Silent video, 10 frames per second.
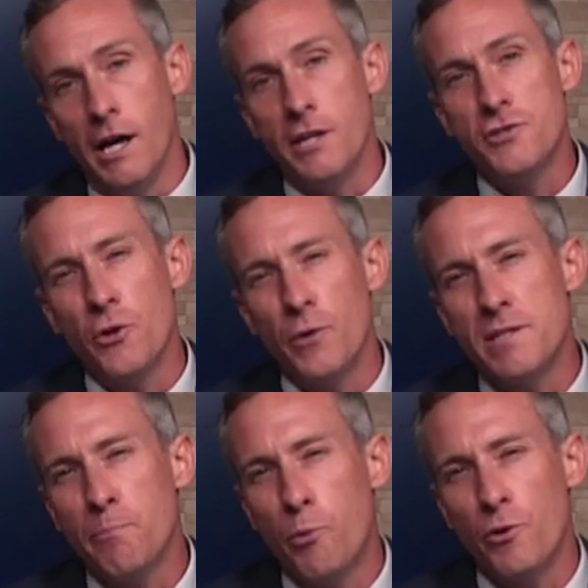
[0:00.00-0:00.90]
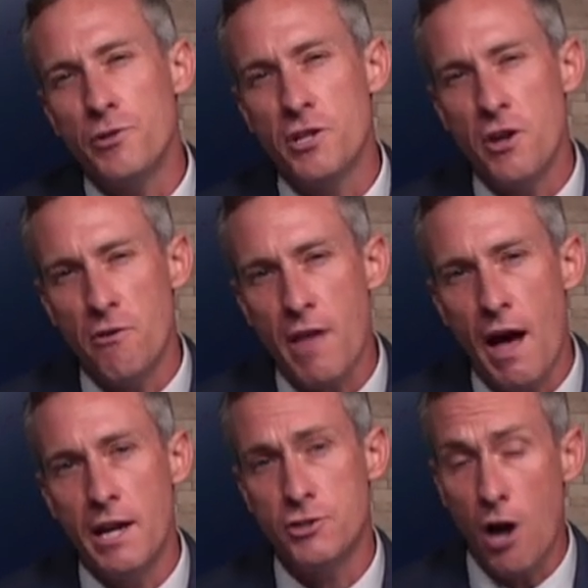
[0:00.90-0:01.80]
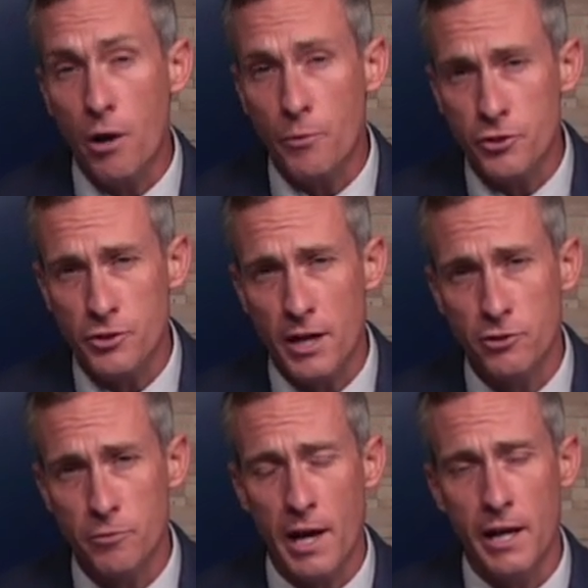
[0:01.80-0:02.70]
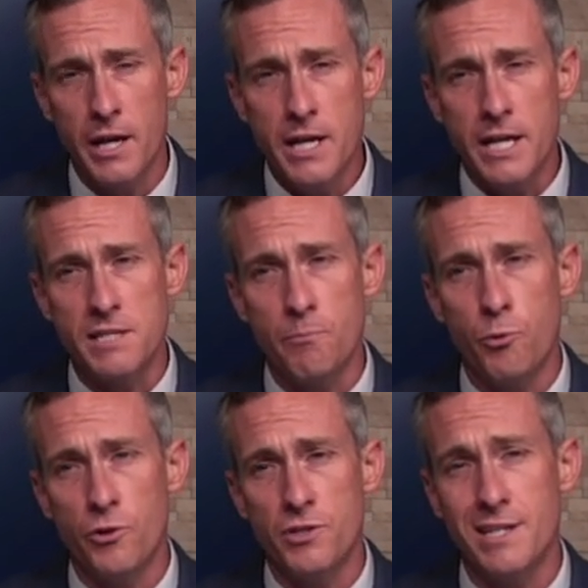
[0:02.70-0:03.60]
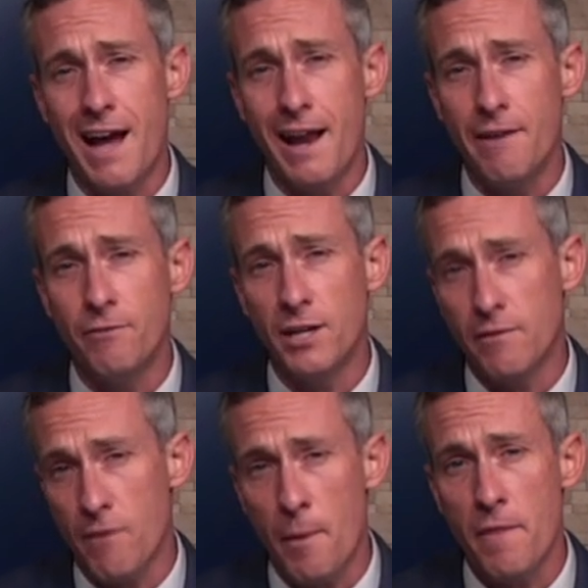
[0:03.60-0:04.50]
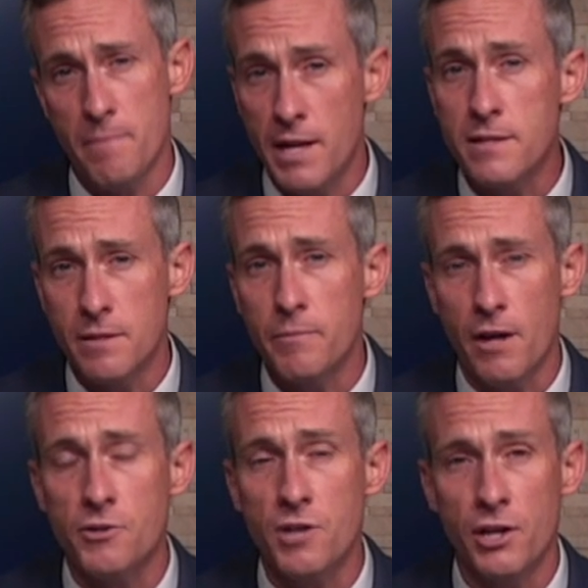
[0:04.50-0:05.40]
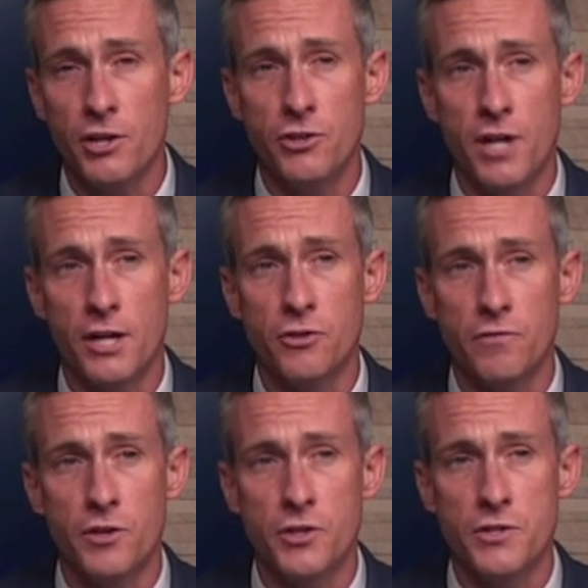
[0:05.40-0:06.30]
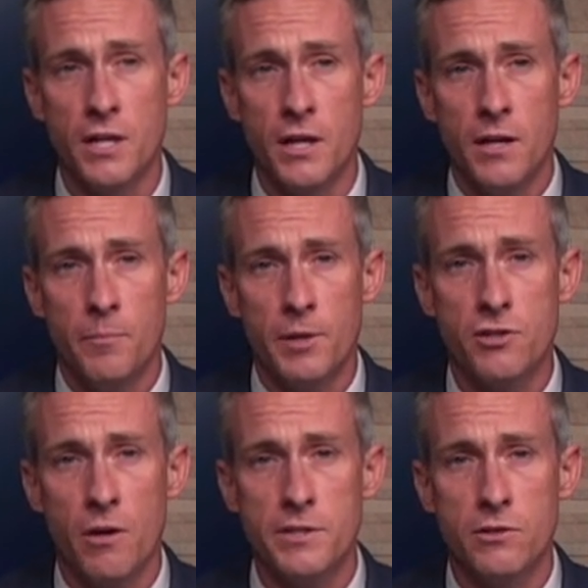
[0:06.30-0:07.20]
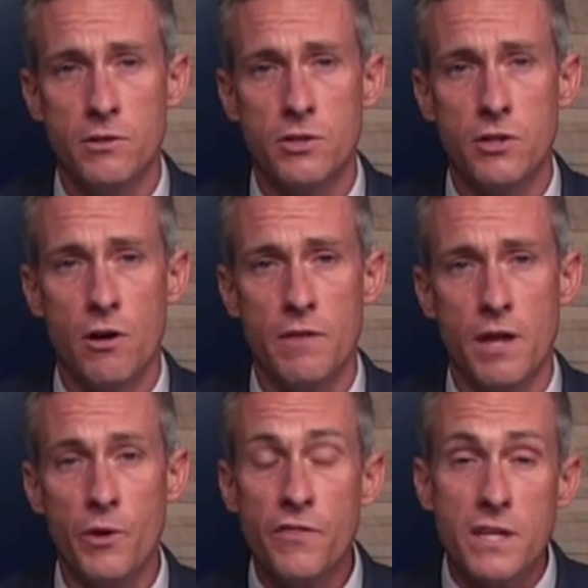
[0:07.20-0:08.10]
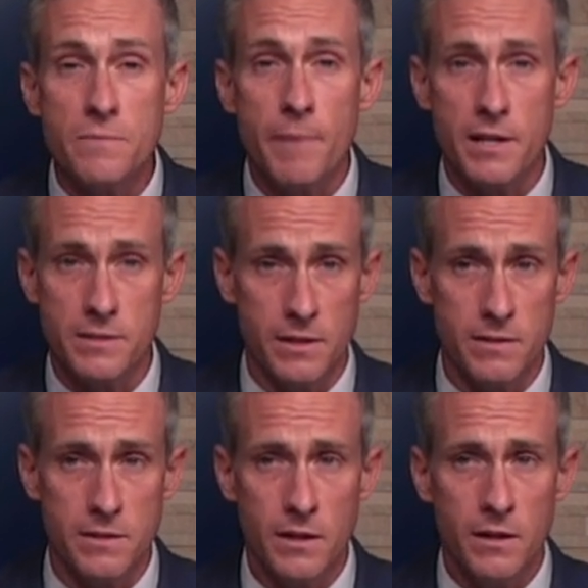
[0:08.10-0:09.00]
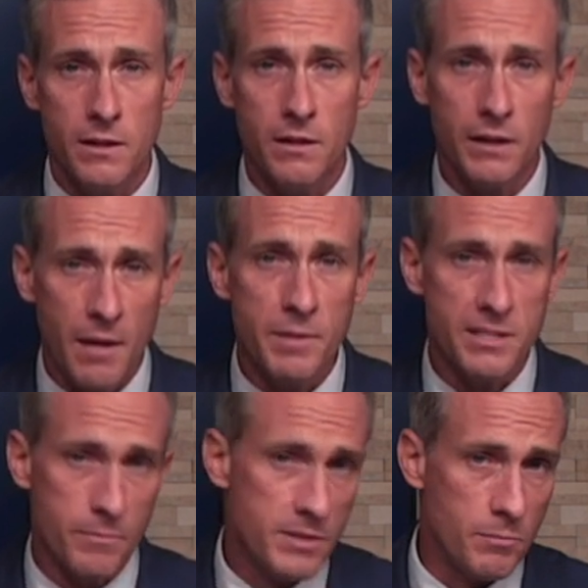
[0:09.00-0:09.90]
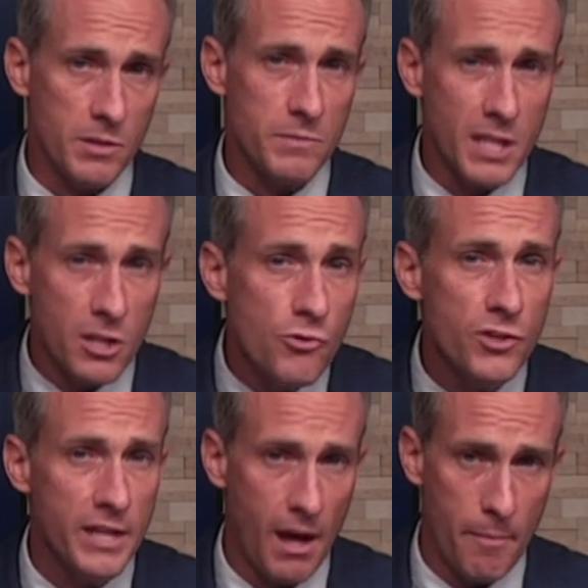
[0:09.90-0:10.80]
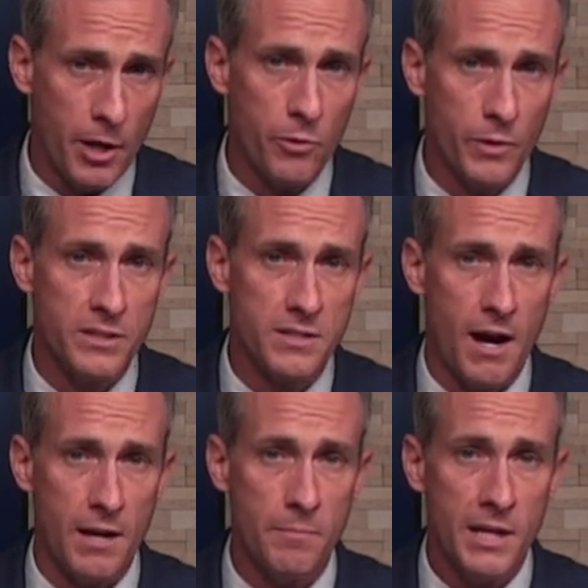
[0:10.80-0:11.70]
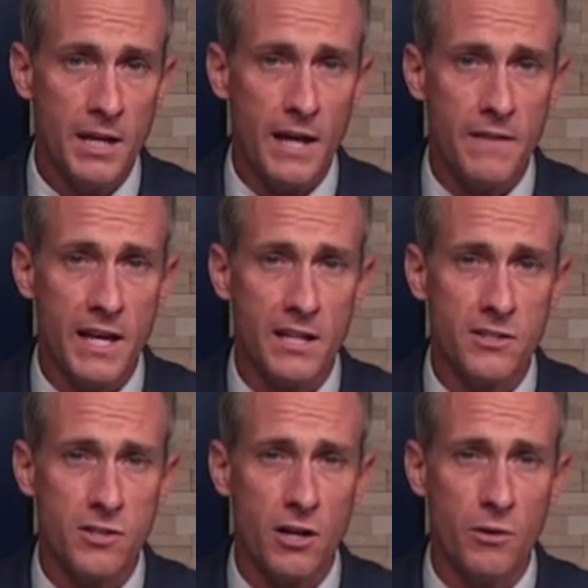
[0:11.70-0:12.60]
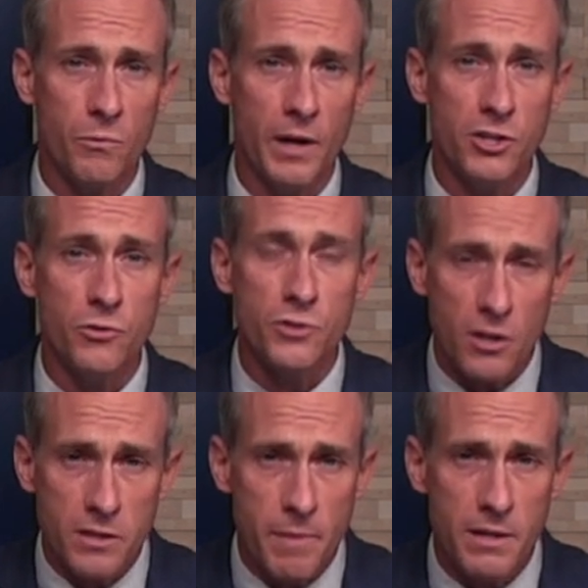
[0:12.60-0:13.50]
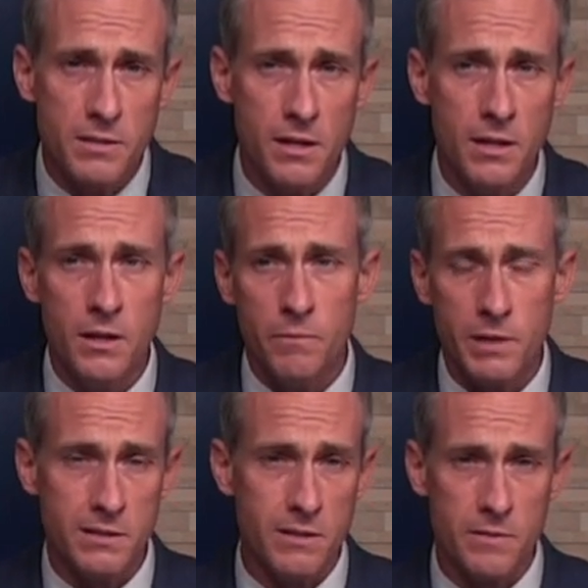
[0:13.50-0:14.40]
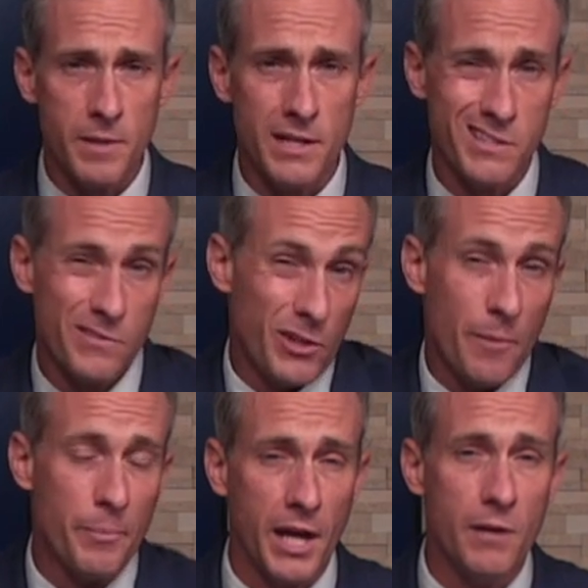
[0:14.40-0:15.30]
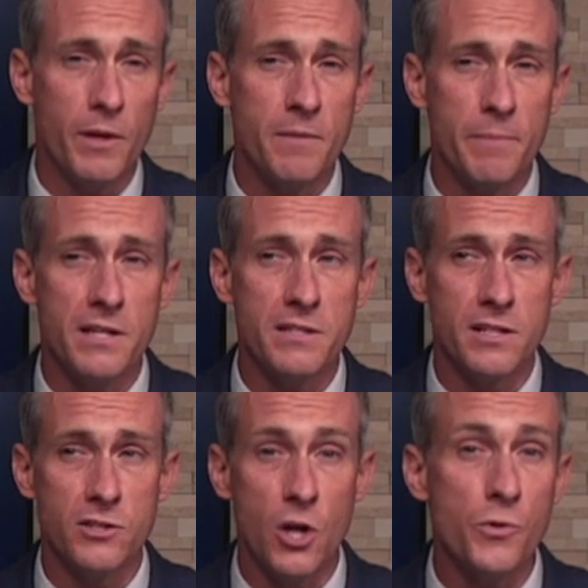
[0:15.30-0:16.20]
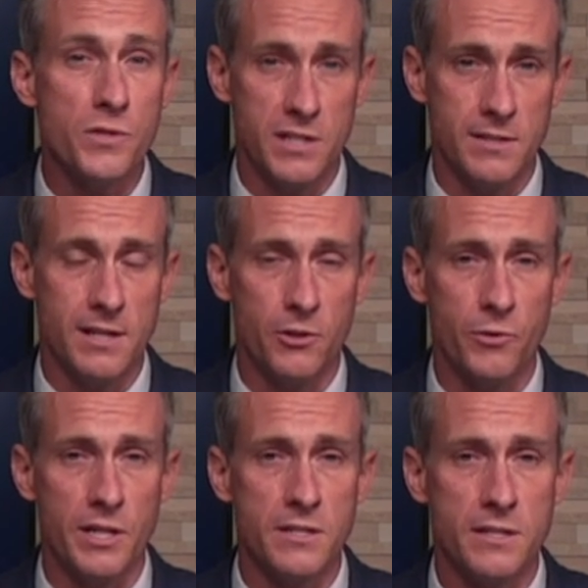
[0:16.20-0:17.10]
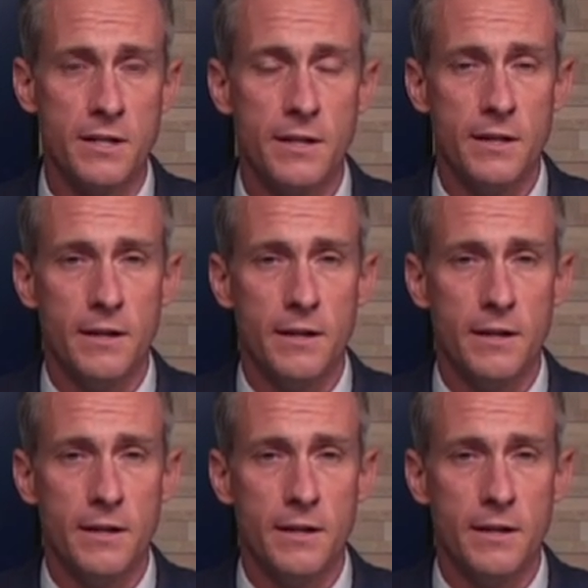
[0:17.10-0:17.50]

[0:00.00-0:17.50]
Uh, so it's important to know that and talk with your doctor about it. It's important to not ever give up on the medicine without talking to your doctor first. But it's always good to know that with these medicines, there can be some symptoms. They usually get better with time, and they can start when you start the medicine. We can see those medicines flare up again when the medicine dose is increased.